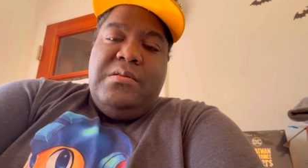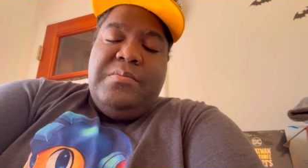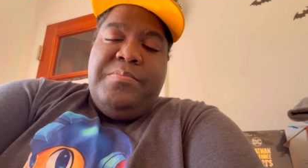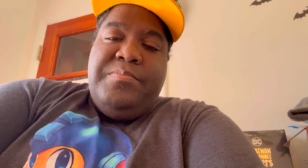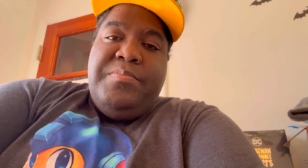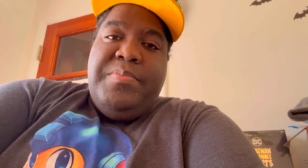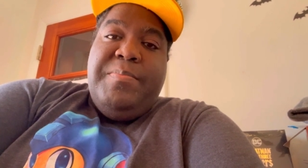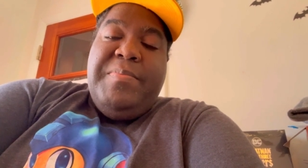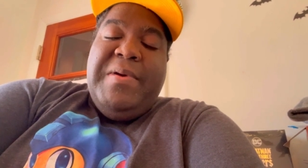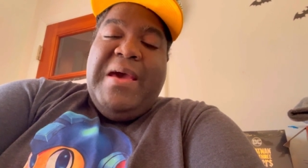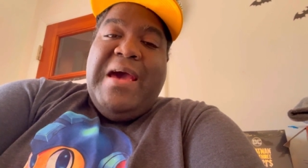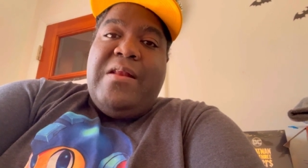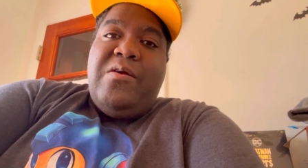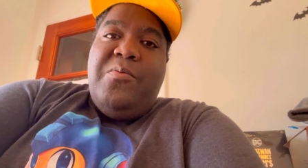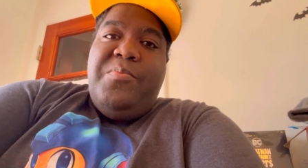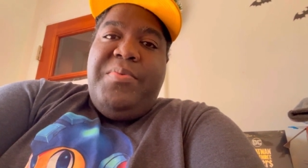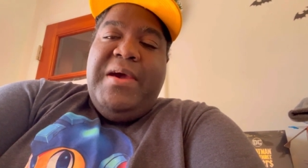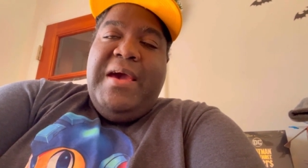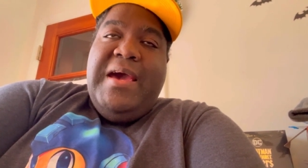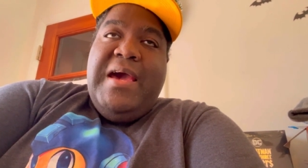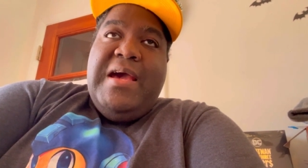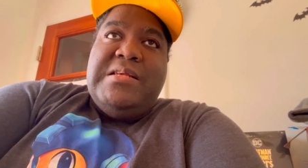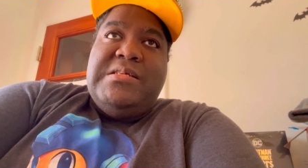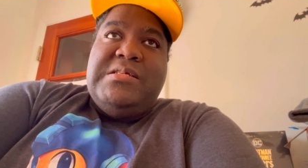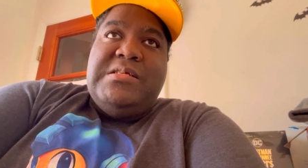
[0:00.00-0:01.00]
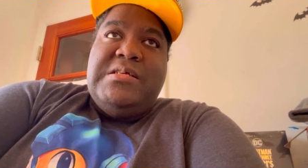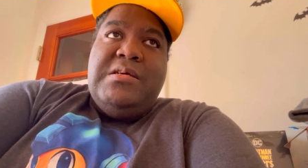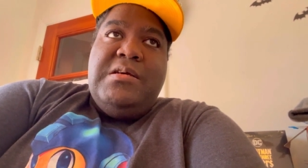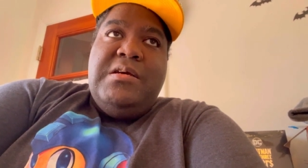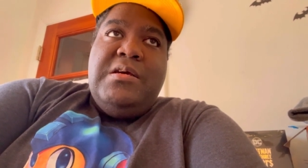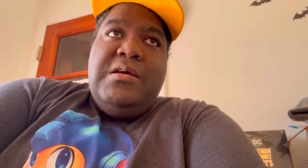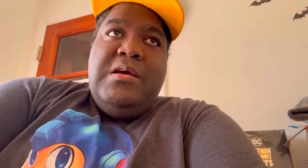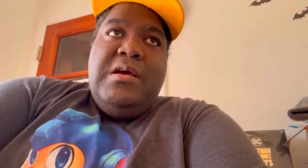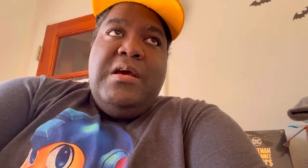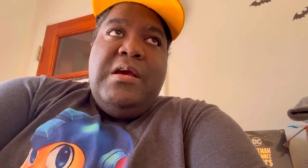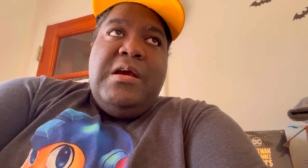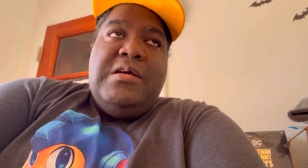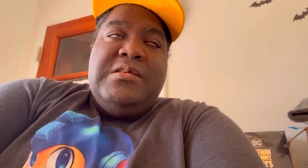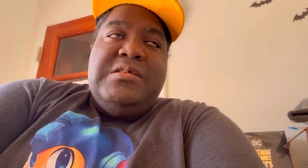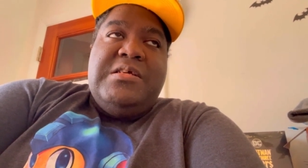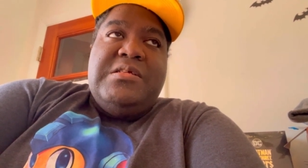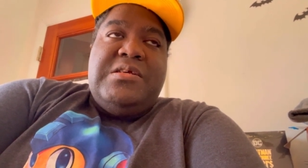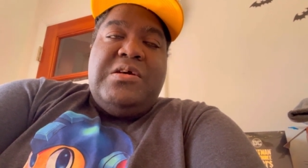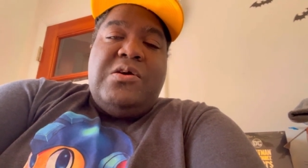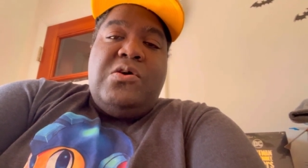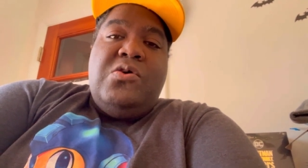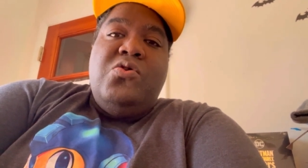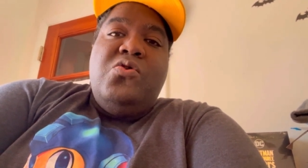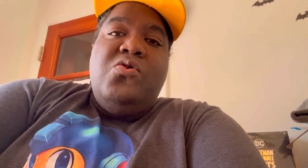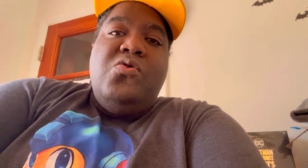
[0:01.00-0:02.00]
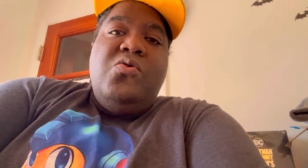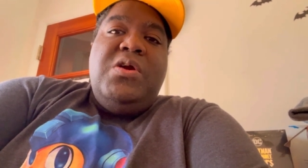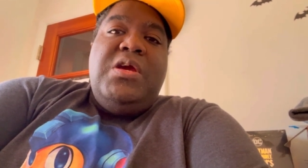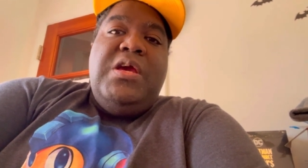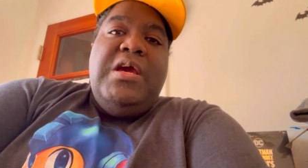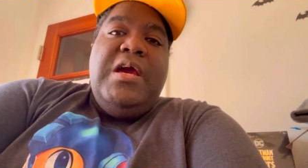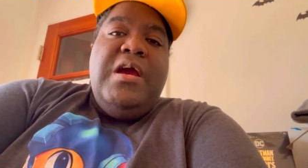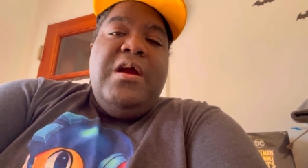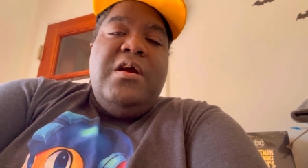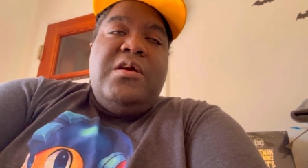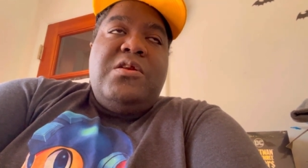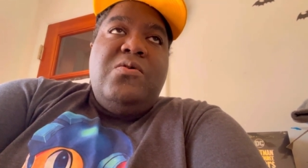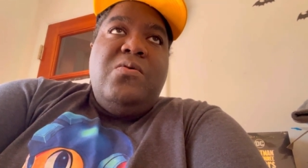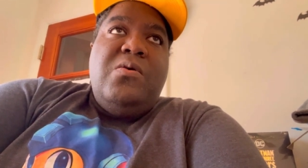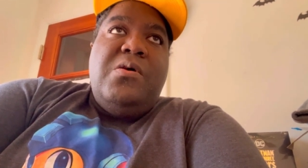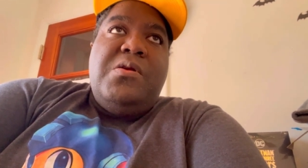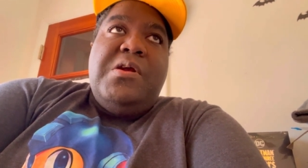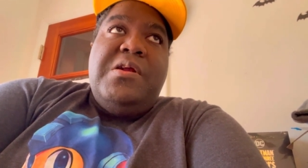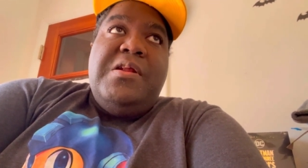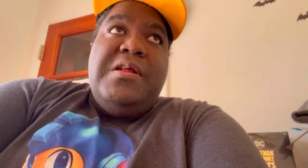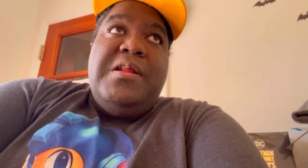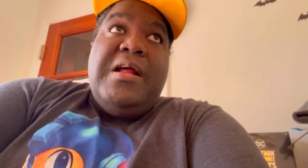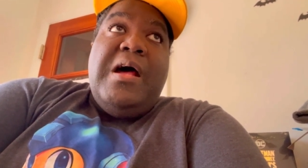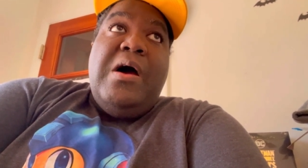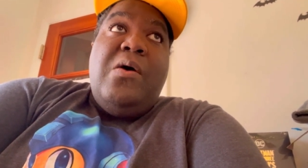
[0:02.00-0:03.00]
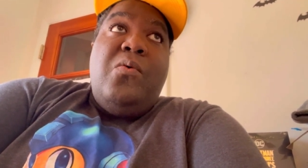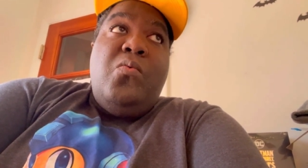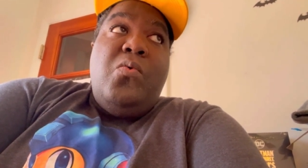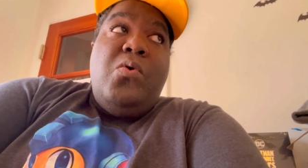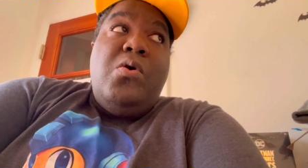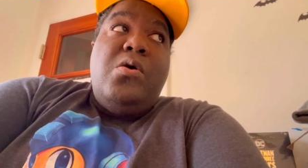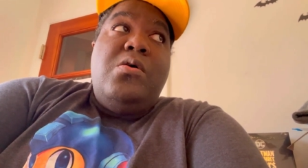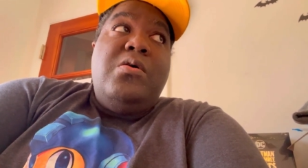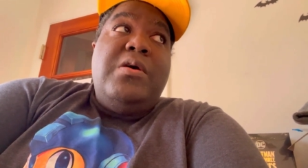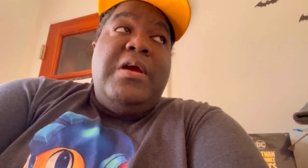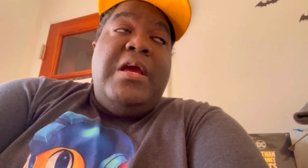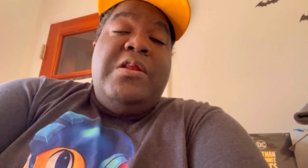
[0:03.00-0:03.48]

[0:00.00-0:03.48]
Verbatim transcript: battle pass because there's a cool character on it that I want.